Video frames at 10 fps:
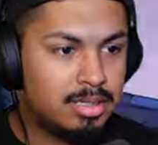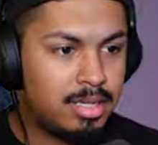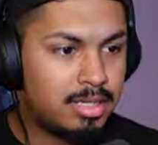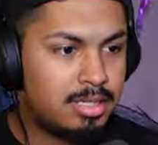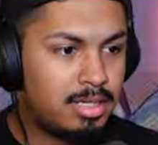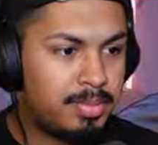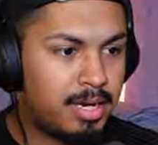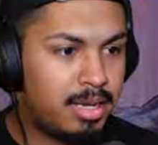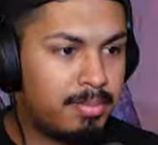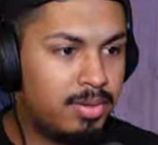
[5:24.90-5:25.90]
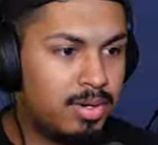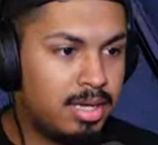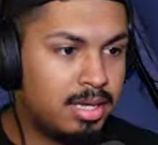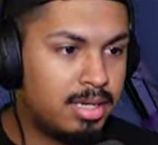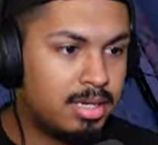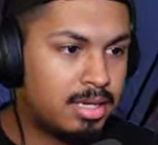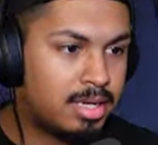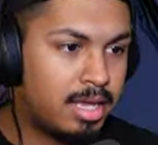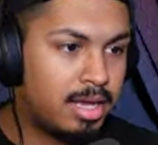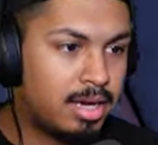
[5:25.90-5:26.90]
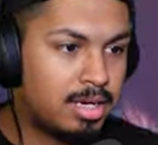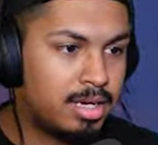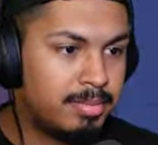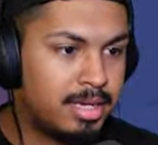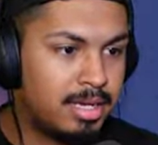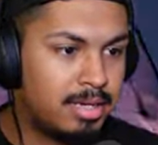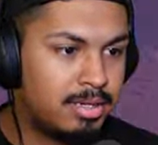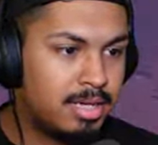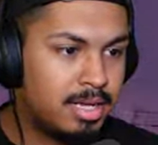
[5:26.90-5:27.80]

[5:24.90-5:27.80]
That stupid ass boy. Can y'all calm down?